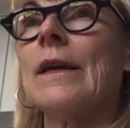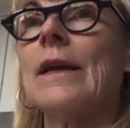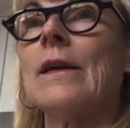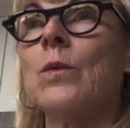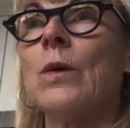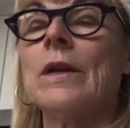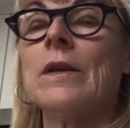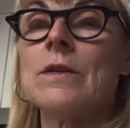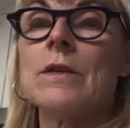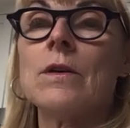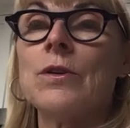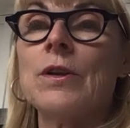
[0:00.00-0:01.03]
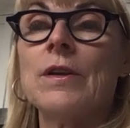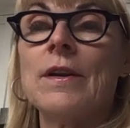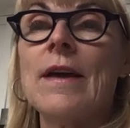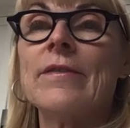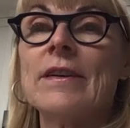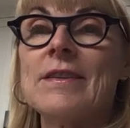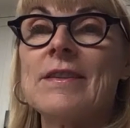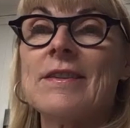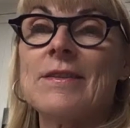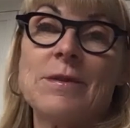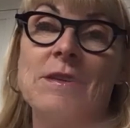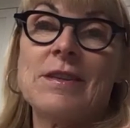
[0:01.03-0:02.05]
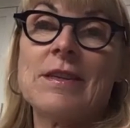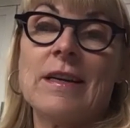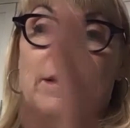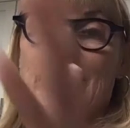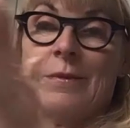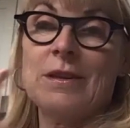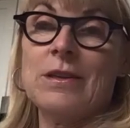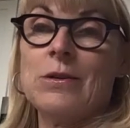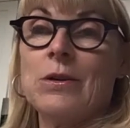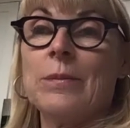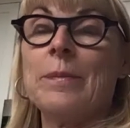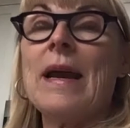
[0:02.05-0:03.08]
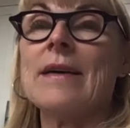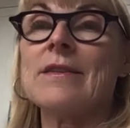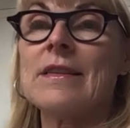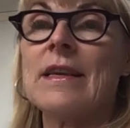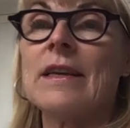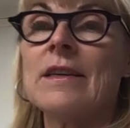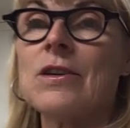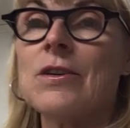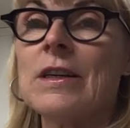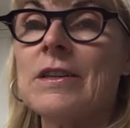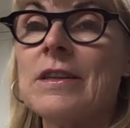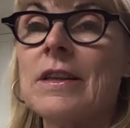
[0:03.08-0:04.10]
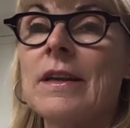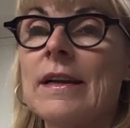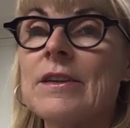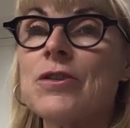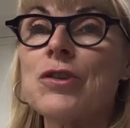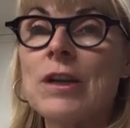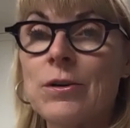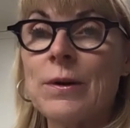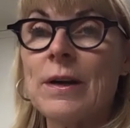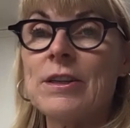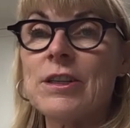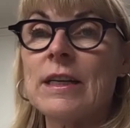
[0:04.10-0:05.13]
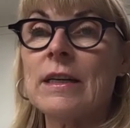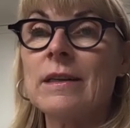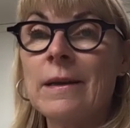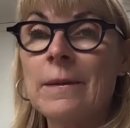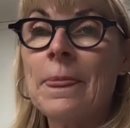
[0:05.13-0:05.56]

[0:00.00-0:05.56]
Edwin and Sonia Nevis, it was time to sort of pass things on to the next generation,